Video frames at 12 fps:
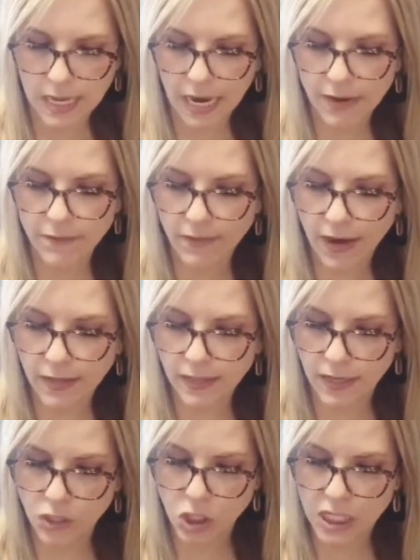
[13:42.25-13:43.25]
And
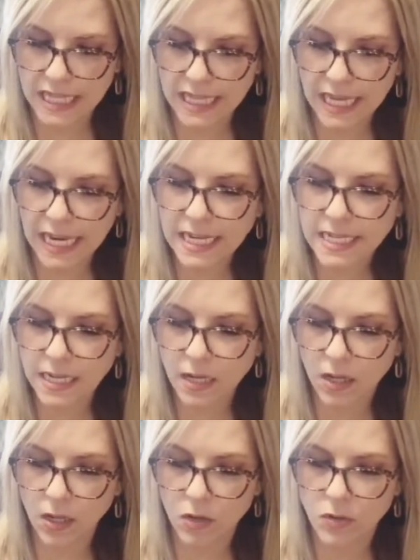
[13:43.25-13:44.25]
finally, she leaned in
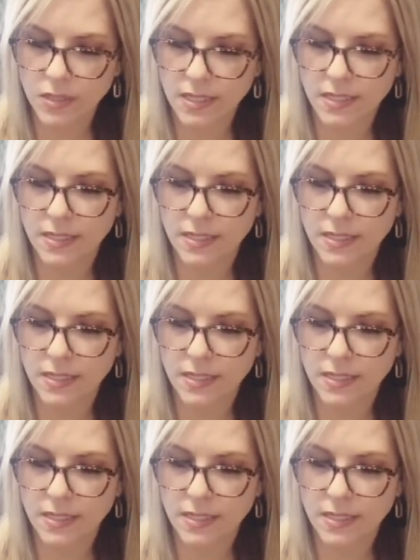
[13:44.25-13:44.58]
close and